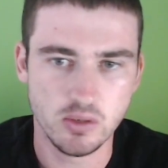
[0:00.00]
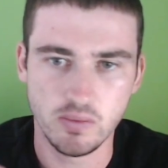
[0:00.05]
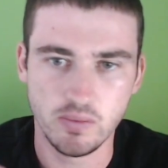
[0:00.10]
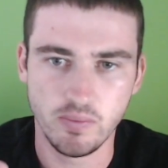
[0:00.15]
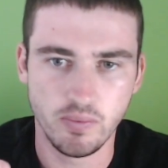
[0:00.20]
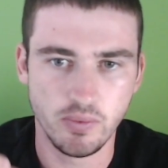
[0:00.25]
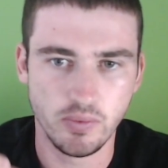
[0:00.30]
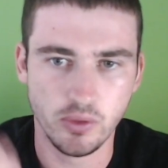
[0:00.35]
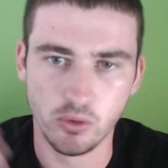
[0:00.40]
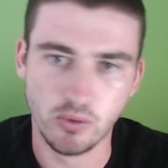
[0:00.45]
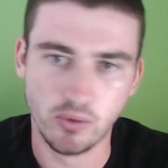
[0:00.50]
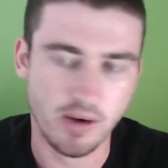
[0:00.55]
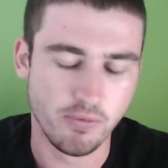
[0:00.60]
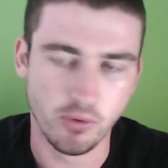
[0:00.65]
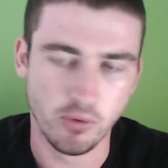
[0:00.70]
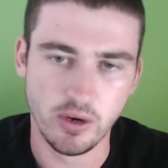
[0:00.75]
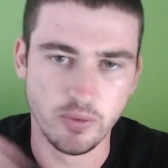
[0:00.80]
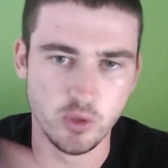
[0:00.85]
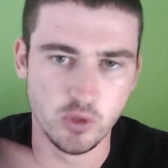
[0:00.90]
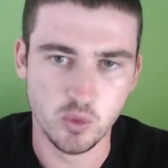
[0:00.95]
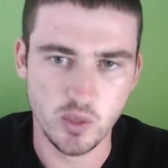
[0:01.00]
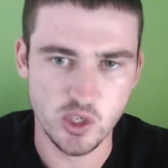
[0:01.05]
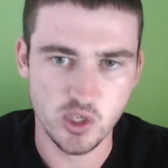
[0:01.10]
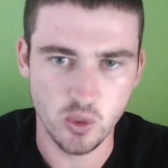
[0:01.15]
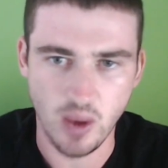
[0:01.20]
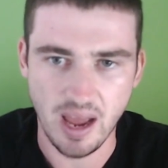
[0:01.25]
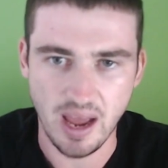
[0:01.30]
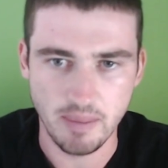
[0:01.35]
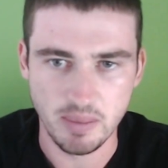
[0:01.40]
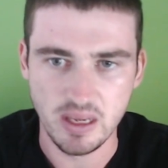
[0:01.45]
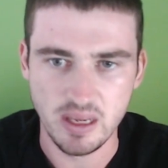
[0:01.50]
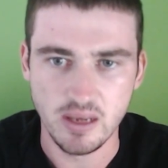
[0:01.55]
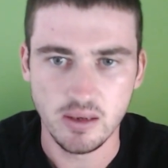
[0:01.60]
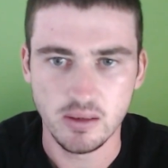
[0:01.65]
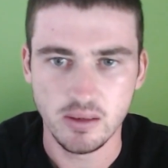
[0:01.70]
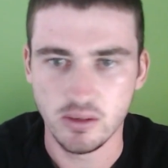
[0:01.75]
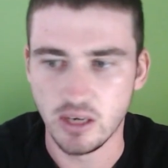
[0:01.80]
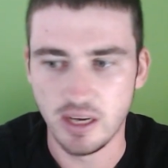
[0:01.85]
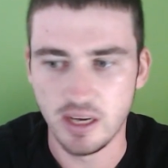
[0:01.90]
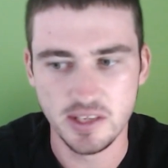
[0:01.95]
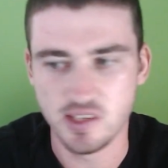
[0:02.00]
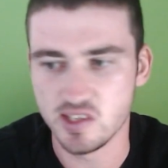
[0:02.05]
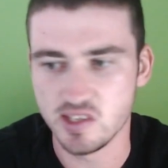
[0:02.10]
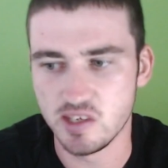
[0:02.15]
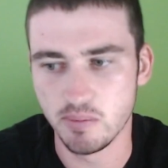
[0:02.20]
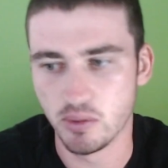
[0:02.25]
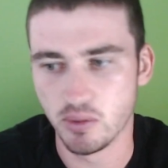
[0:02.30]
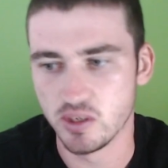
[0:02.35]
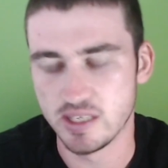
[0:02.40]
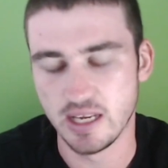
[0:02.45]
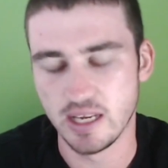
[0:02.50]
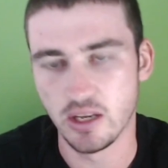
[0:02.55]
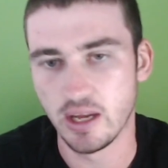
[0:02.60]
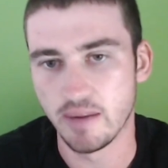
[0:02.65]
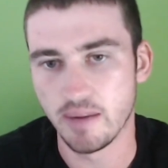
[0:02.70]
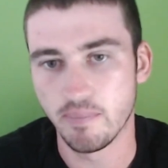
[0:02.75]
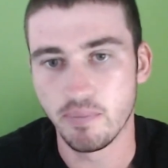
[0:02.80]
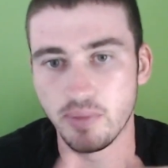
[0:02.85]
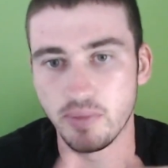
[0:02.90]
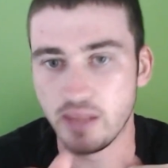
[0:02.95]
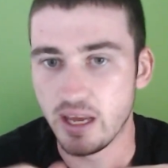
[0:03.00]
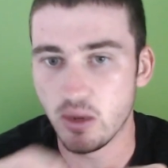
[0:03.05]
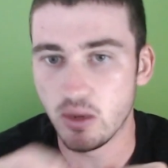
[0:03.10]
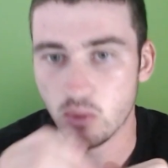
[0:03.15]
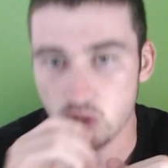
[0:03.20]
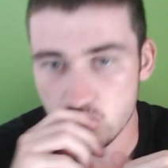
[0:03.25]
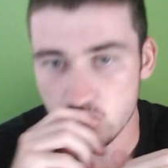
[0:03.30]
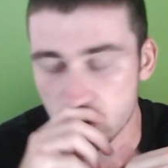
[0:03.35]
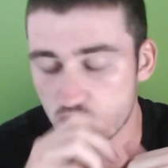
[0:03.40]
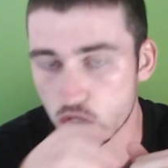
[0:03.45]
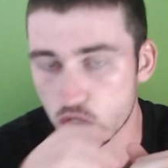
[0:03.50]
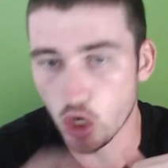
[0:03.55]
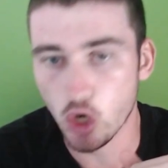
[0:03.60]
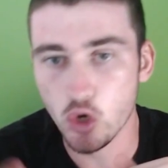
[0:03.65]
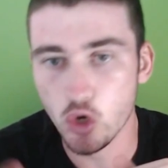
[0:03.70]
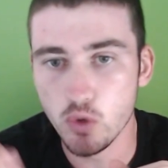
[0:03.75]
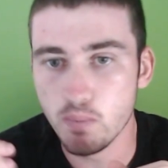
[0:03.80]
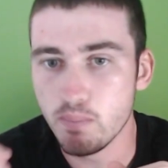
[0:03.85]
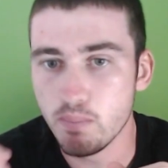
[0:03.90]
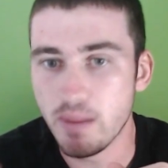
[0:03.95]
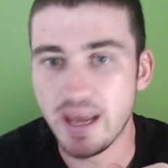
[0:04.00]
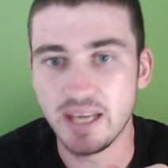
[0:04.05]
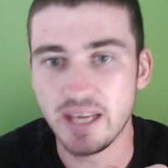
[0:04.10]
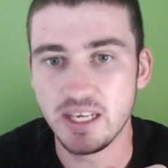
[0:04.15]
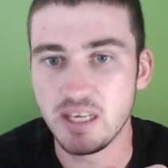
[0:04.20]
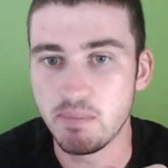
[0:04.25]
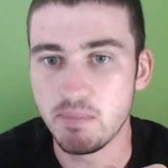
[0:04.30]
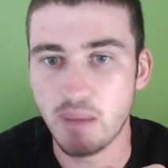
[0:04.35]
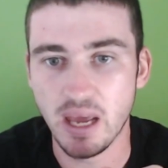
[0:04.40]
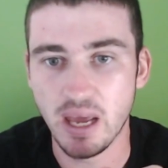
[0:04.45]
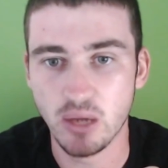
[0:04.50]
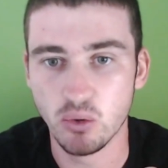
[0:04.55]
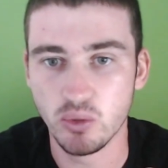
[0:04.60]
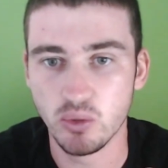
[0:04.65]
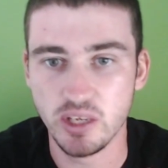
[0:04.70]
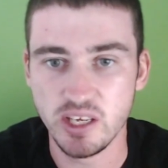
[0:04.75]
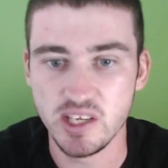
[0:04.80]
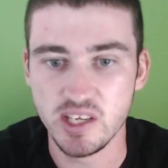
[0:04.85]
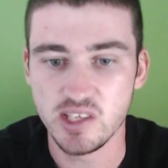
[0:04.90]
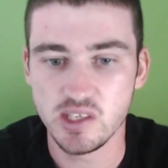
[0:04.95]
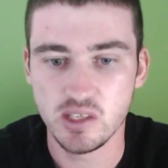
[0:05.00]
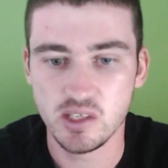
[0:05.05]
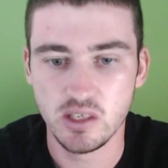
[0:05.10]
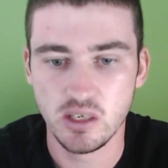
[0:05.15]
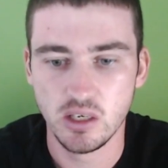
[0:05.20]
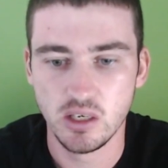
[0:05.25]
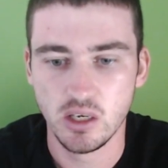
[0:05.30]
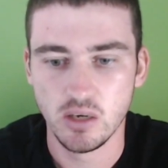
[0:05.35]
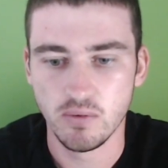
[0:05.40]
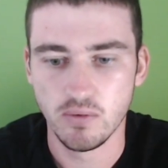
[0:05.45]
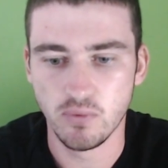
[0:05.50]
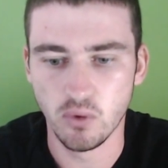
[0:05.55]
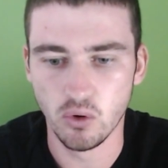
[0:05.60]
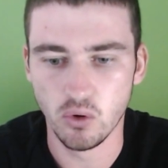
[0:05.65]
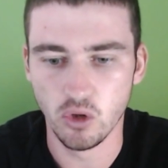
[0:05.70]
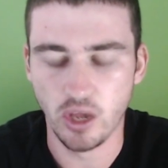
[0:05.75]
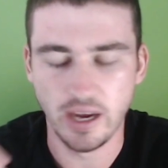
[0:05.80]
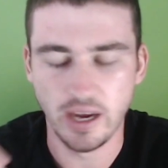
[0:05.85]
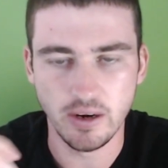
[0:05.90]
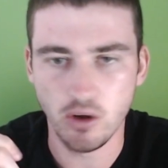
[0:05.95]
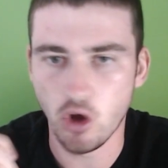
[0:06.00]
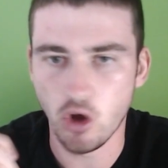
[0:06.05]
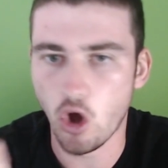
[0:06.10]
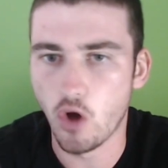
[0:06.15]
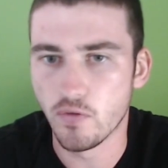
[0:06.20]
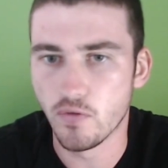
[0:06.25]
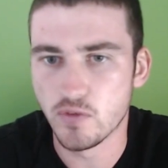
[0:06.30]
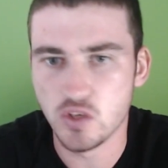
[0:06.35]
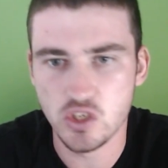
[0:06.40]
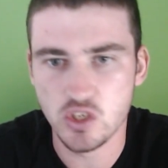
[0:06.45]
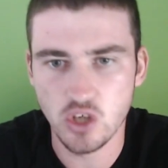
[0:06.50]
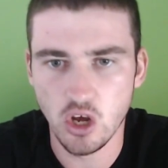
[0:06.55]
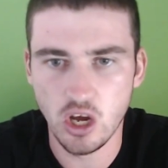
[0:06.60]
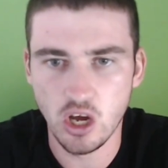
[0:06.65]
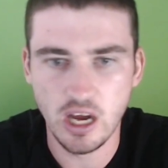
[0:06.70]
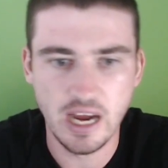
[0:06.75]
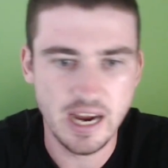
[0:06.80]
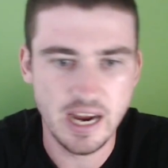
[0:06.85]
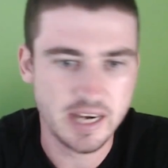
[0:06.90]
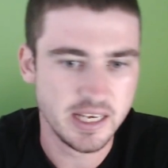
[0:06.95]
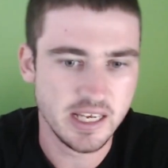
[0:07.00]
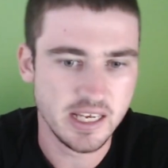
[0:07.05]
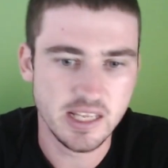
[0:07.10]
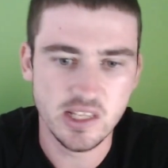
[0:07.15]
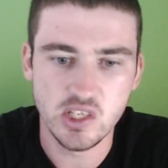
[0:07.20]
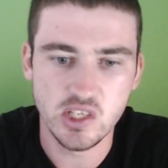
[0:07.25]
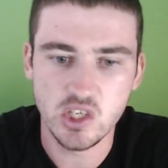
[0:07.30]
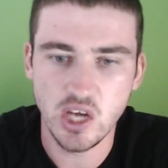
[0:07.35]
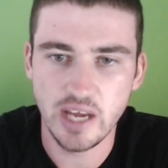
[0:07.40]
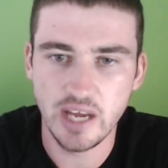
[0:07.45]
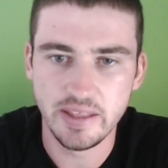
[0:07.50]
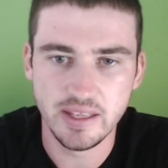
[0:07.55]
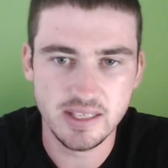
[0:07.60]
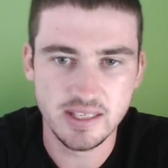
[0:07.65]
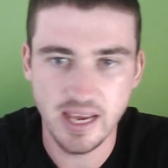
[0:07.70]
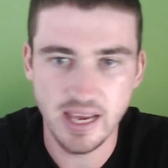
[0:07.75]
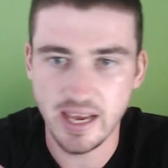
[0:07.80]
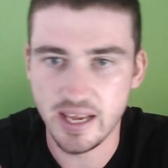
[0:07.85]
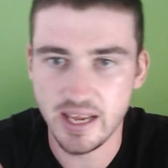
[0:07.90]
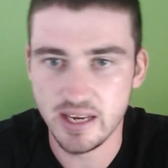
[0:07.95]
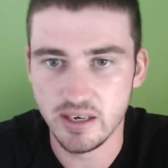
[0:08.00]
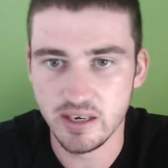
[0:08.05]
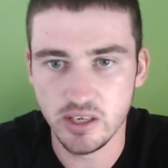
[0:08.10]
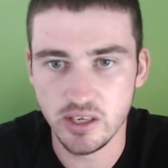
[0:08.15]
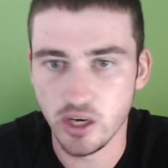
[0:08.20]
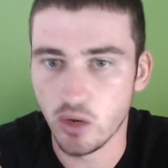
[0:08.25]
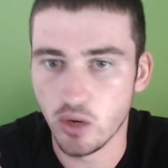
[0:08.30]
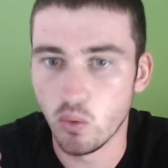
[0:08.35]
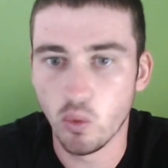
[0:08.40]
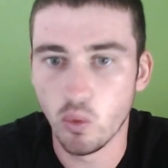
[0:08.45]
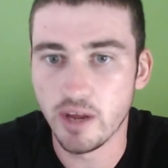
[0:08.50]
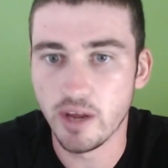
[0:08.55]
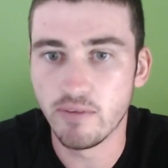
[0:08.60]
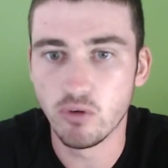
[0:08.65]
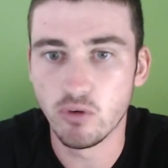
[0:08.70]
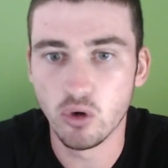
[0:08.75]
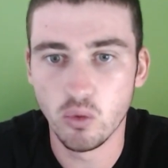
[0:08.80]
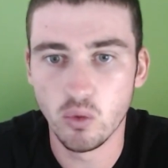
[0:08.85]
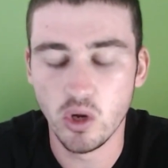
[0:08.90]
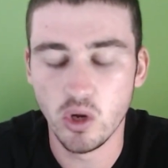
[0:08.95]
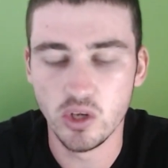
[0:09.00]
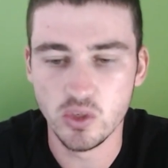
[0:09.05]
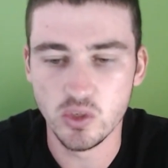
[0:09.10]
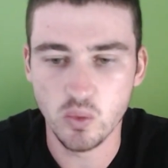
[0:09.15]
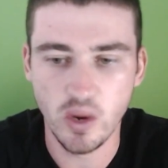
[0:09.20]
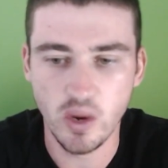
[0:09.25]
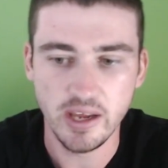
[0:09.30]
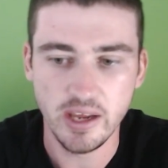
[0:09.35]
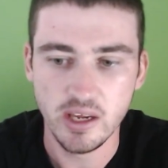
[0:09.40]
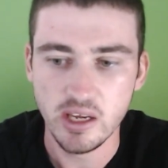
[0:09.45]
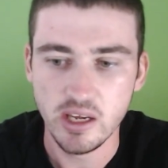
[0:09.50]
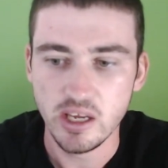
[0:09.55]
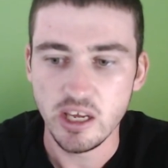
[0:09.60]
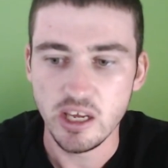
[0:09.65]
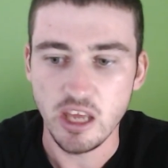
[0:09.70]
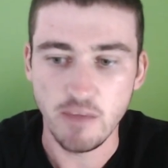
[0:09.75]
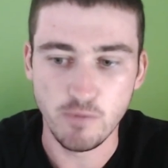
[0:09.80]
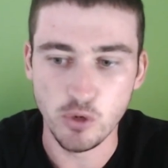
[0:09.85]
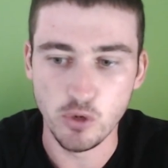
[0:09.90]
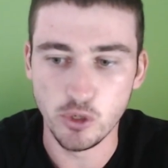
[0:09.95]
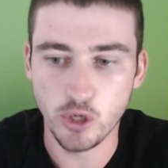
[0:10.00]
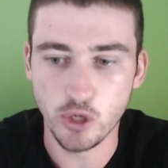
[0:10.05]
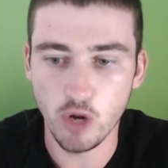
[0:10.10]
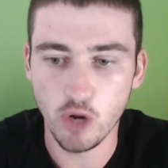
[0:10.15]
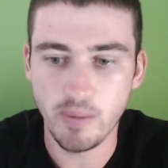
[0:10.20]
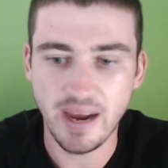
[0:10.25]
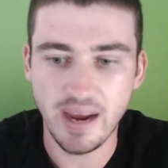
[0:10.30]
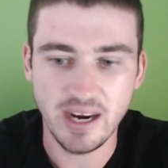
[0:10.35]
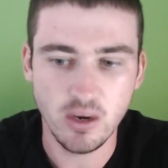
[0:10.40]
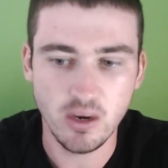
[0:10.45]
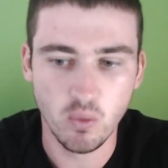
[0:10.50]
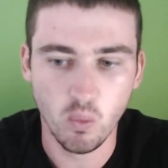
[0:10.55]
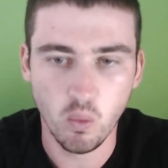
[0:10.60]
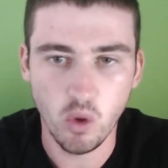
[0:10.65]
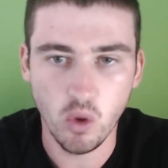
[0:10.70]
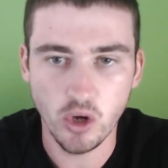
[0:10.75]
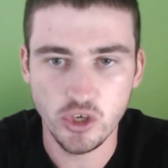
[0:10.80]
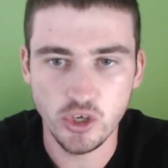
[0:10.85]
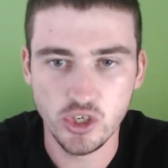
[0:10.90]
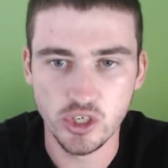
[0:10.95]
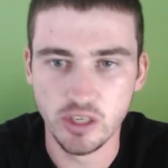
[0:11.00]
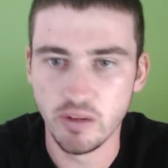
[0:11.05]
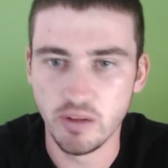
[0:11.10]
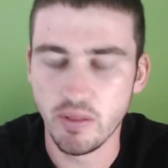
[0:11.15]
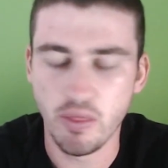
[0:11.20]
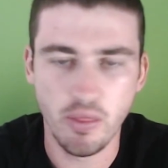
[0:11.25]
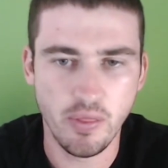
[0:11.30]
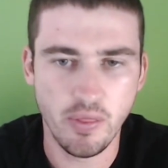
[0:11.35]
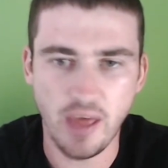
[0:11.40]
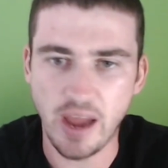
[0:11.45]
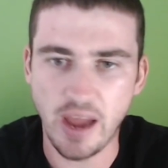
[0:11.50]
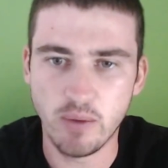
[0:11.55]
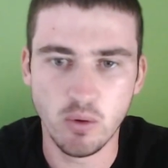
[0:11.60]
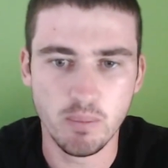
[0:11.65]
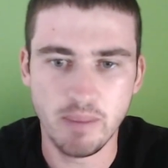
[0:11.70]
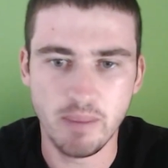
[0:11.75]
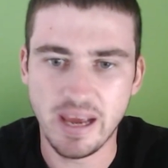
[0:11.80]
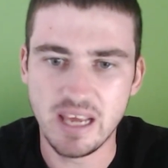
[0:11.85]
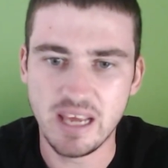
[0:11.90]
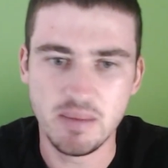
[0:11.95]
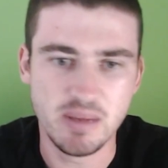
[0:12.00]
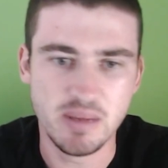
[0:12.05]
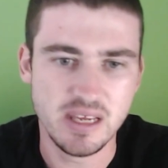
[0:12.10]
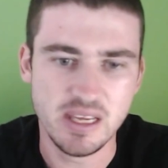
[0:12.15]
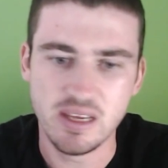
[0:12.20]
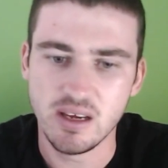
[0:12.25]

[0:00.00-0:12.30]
the referee was whistle happy. Right? It's as simple as that. Like, there were so many penalties for like offside, inside the 10, you know, whatever it was, where if you'd go back and watch it, they were maybe